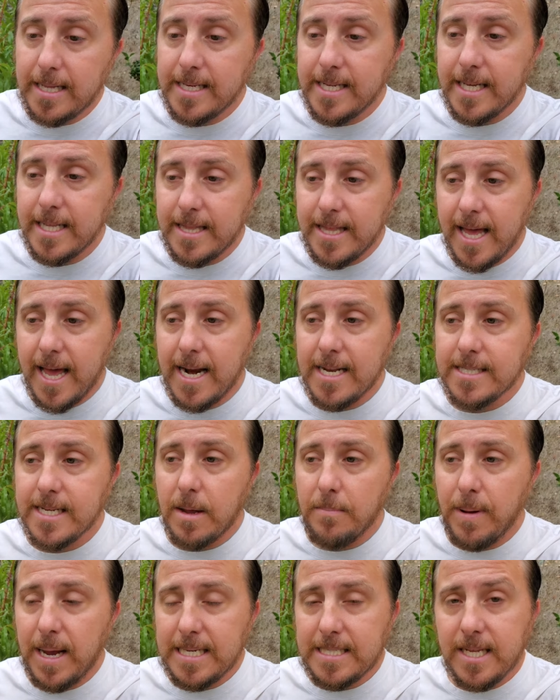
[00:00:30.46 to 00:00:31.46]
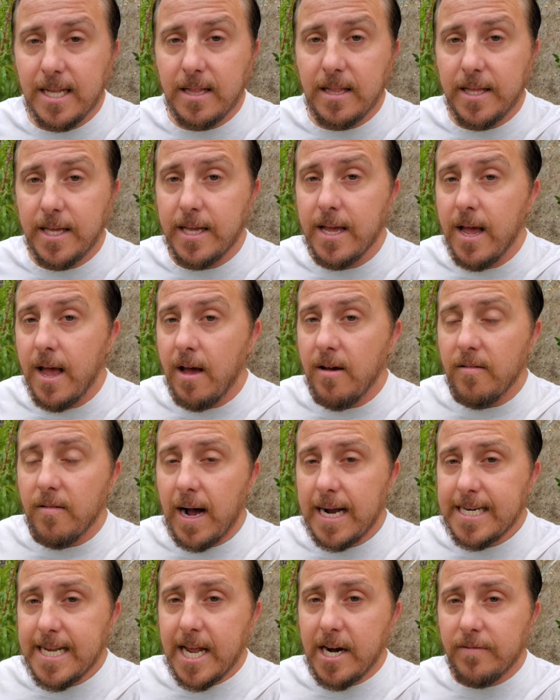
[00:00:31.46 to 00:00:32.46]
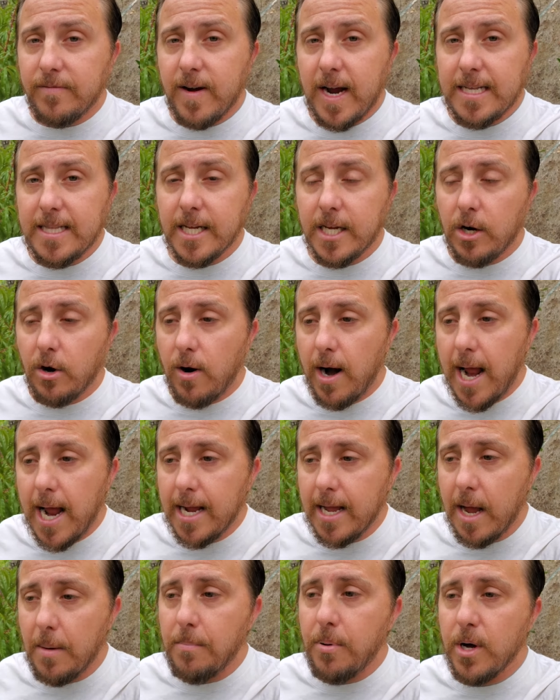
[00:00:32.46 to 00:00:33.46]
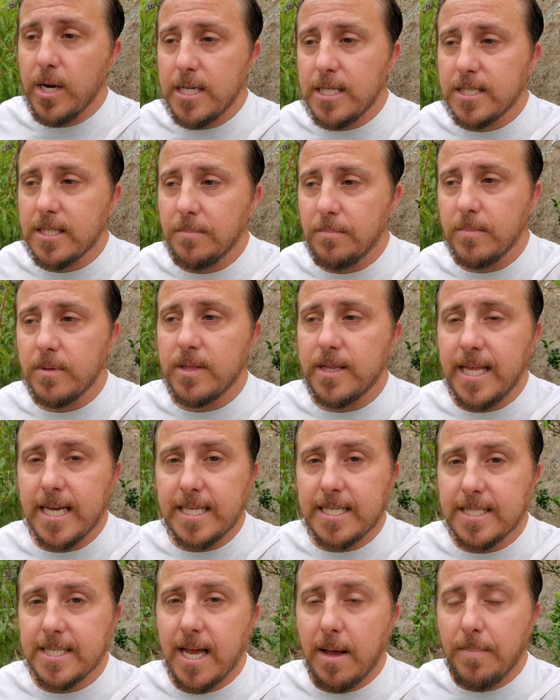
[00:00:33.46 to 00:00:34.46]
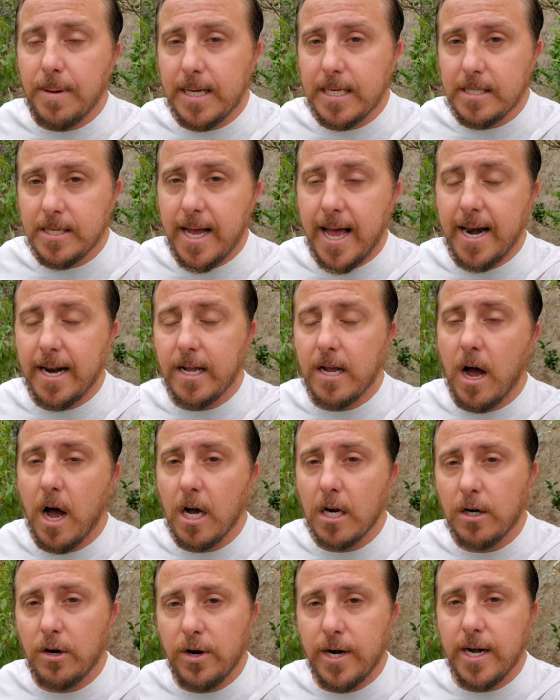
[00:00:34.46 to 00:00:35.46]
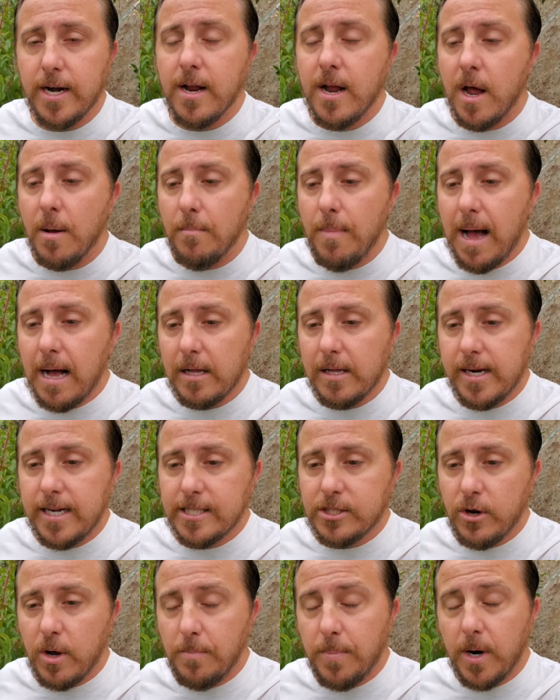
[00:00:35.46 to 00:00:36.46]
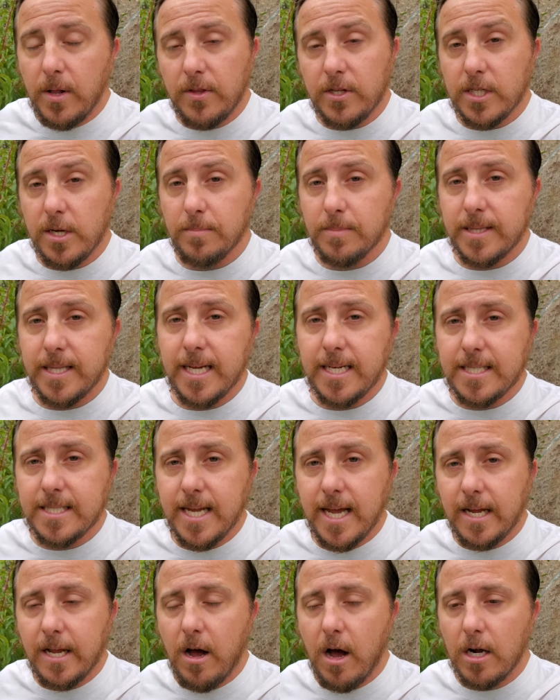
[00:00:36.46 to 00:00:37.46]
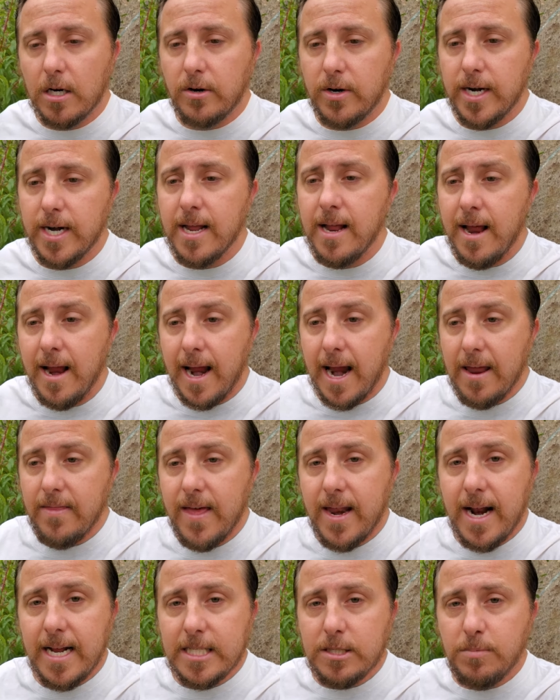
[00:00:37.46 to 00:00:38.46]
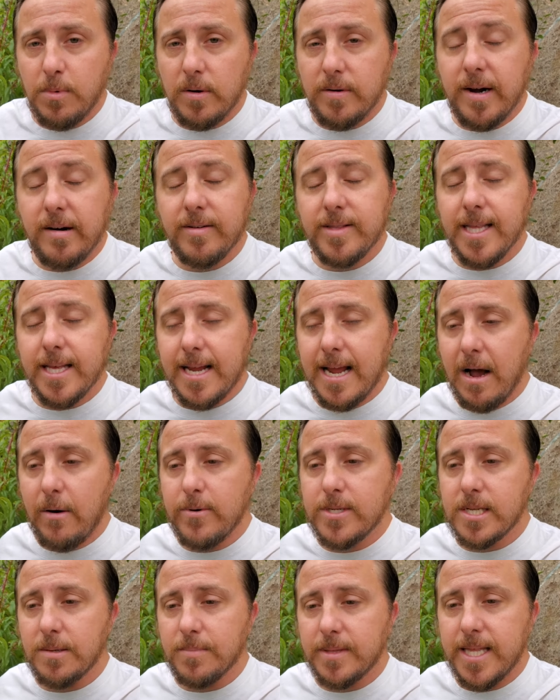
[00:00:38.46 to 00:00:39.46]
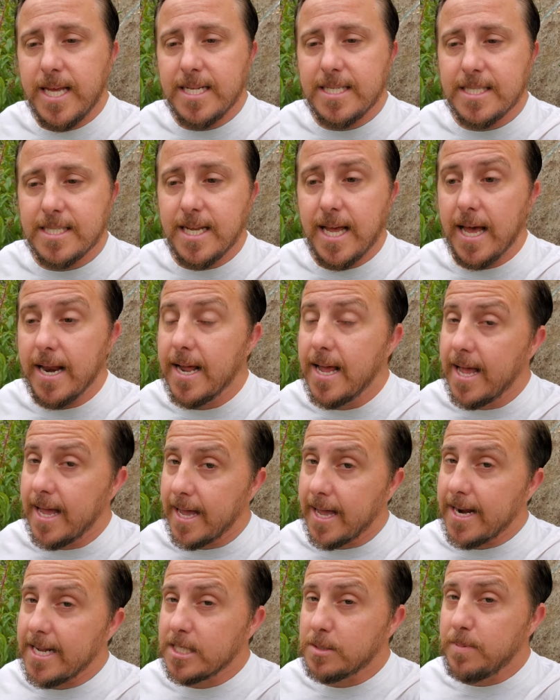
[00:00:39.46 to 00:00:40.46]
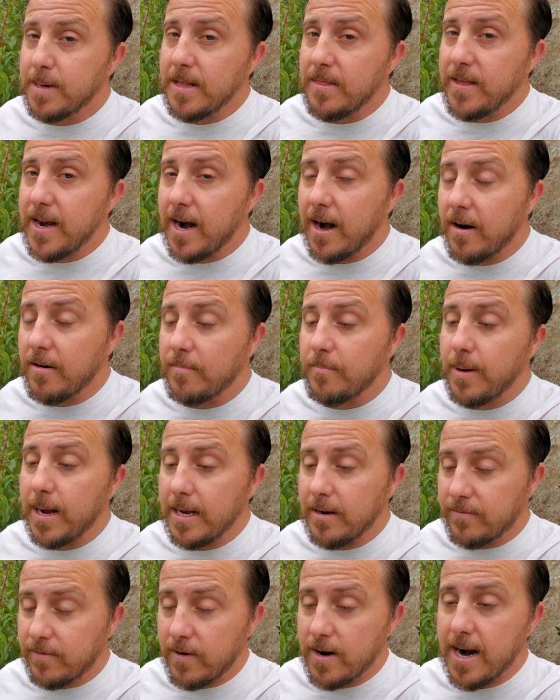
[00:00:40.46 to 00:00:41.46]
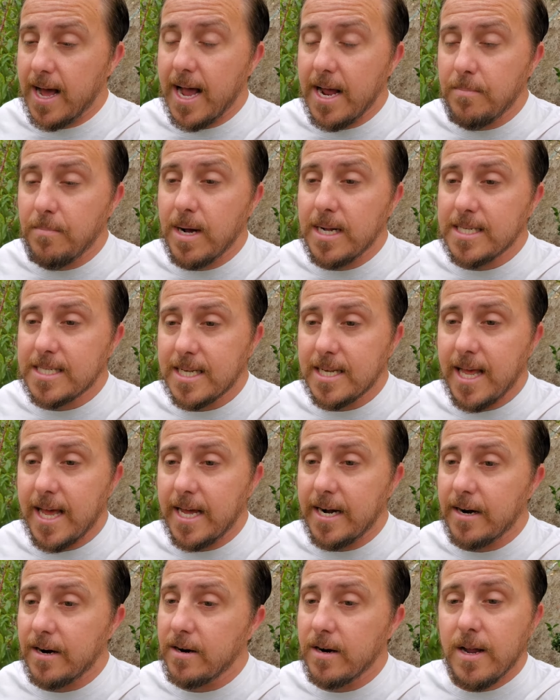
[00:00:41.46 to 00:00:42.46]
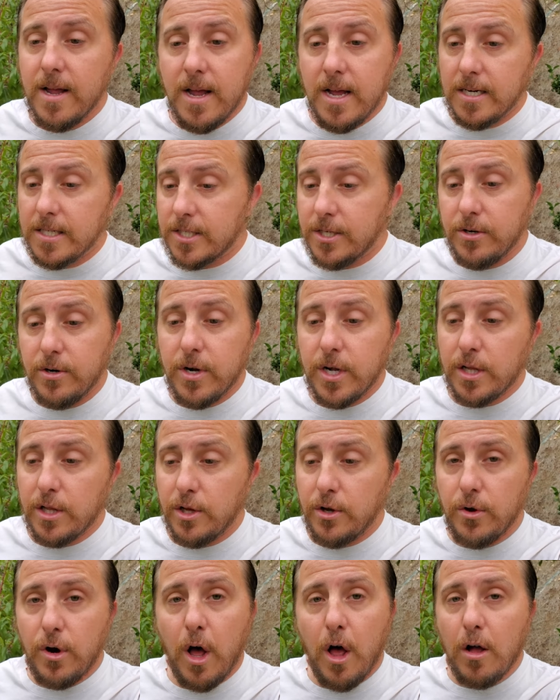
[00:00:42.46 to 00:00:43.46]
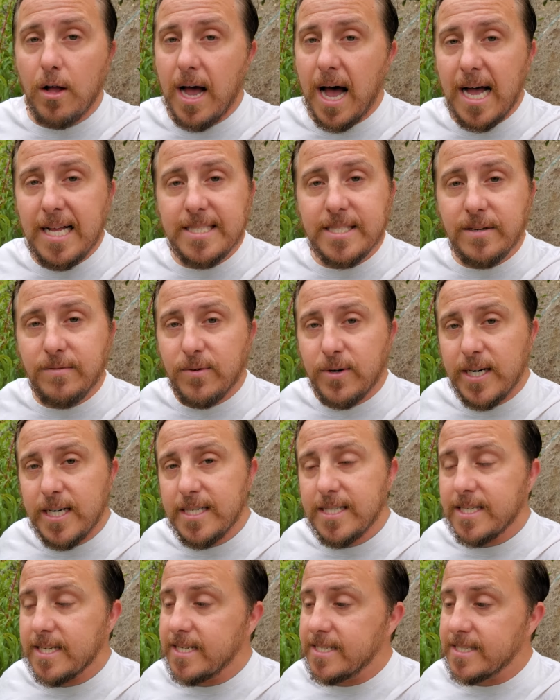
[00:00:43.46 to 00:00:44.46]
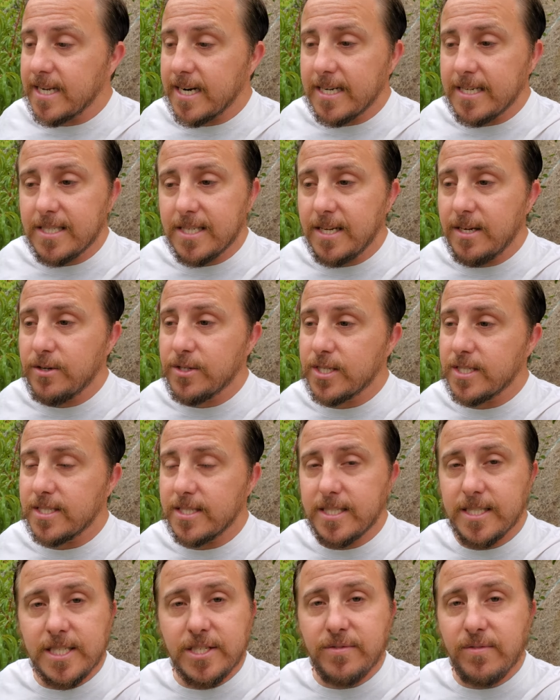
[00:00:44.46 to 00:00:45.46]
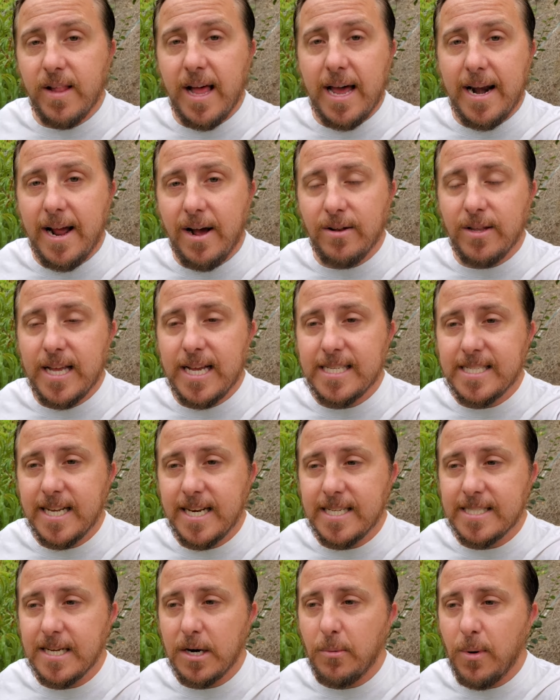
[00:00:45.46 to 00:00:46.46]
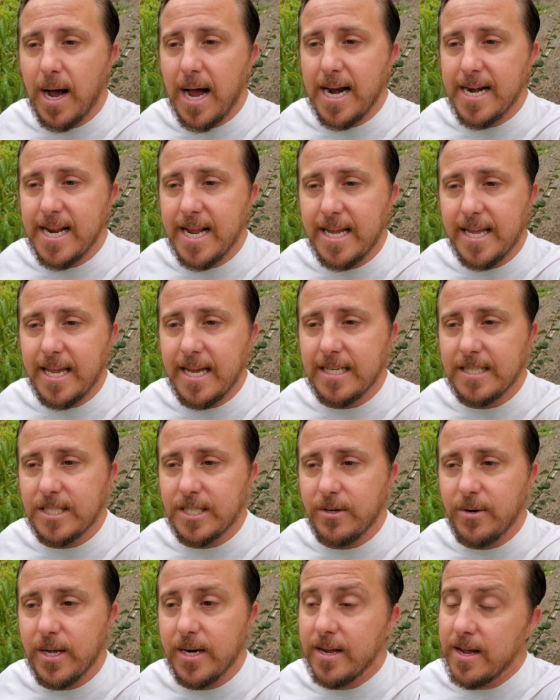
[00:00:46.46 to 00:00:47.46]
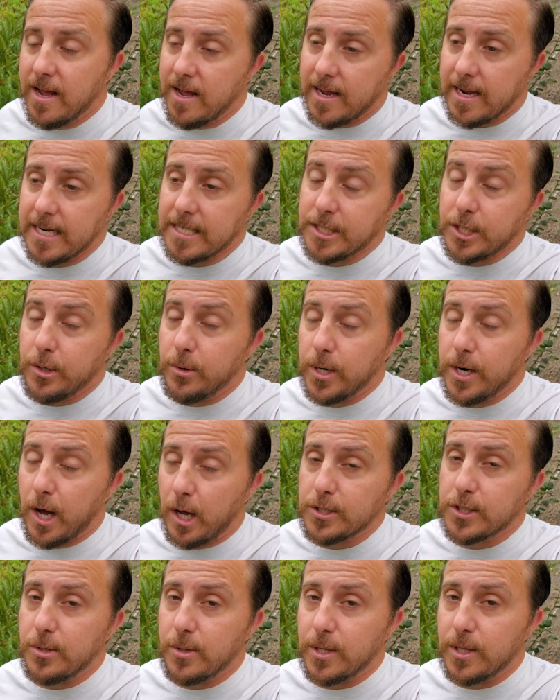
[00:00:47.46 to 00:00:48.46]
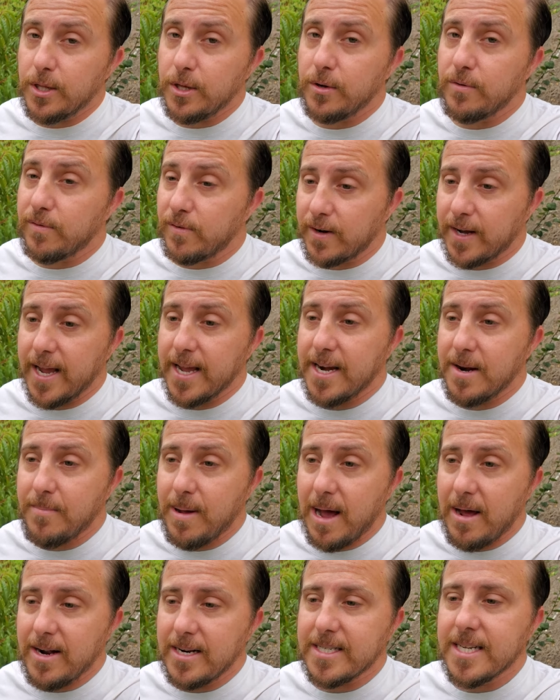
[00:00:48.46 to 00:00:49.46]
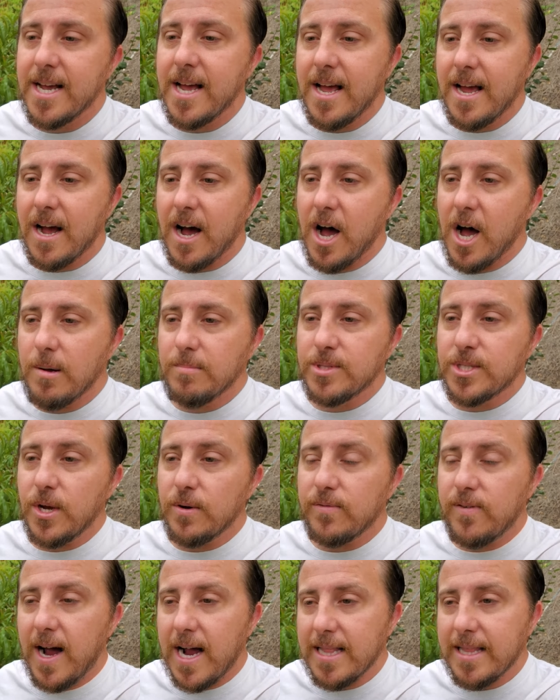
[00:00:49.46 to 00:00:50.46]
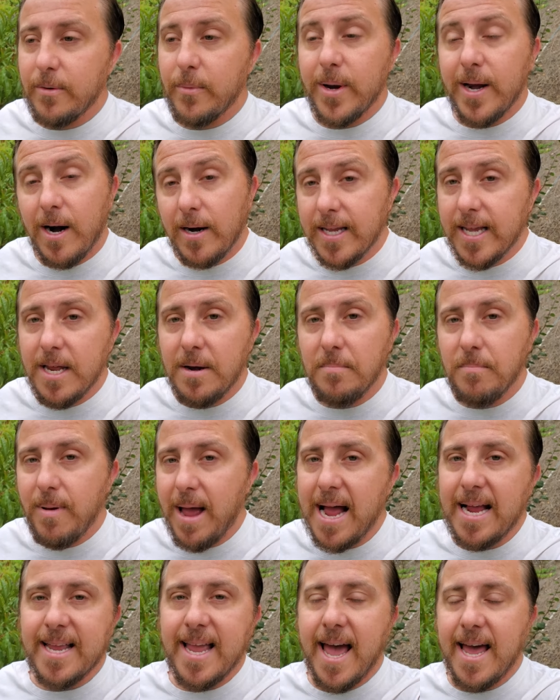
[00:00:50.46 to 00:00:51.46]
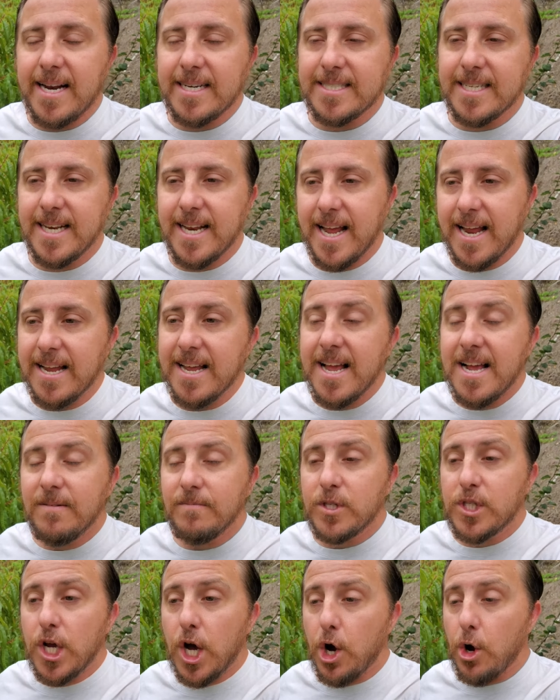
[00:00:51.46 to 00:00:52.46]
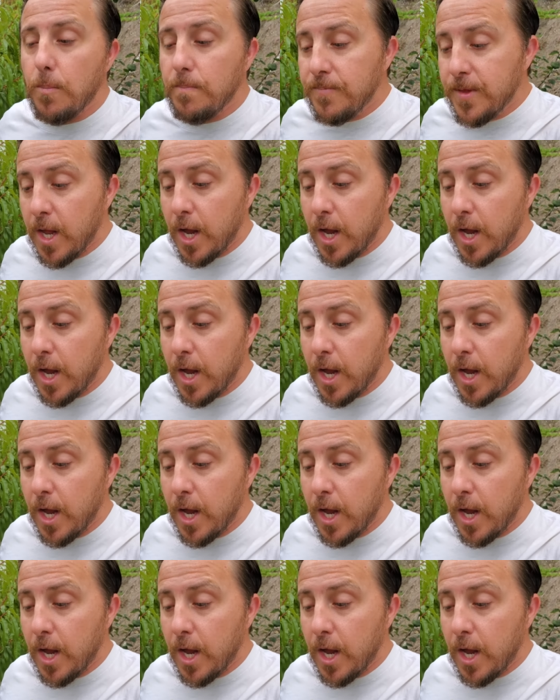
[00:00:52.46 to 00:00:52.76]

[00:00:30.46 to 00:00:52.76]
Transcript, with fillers: did then is I basically identified the crack. I put in some thickset because I had a concrete balcony, so I put in some thickset concrete, and then I smoothed everything out with some thin set. And it's been there for nine months later to include all kinds of reasons and excuses and just flat out laziness and why I didn't get to it, and two, and also include forgetting about it. Um, so finally, we are getting back at it today. So,